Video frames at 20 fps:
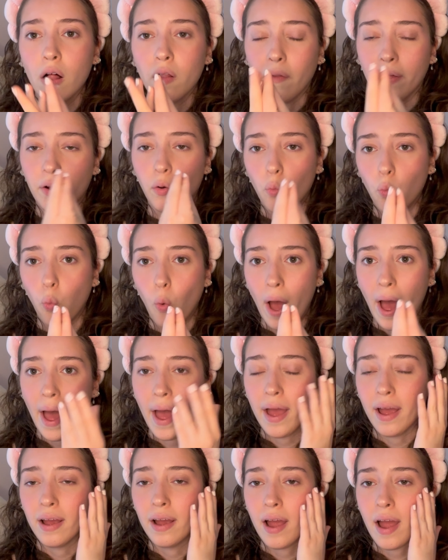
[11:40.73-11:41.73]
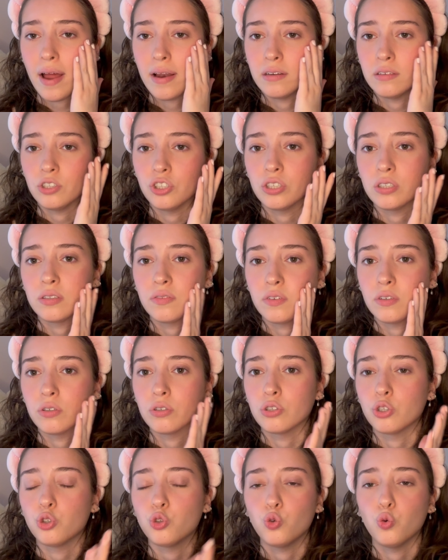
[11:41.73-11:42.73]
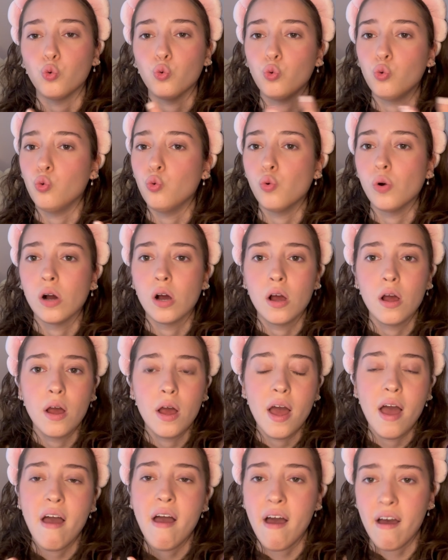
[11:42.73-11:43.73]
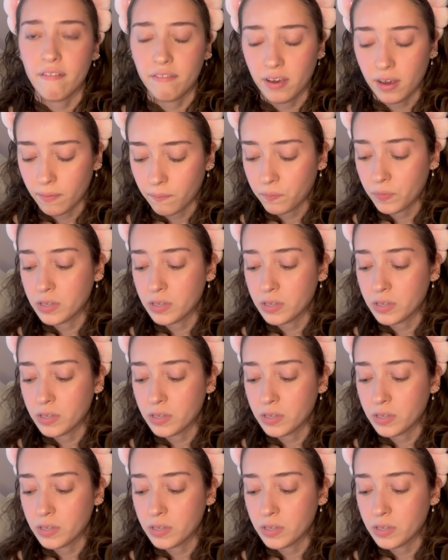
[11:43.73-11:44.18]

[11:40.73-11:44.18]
like wet and it just feels too heavy.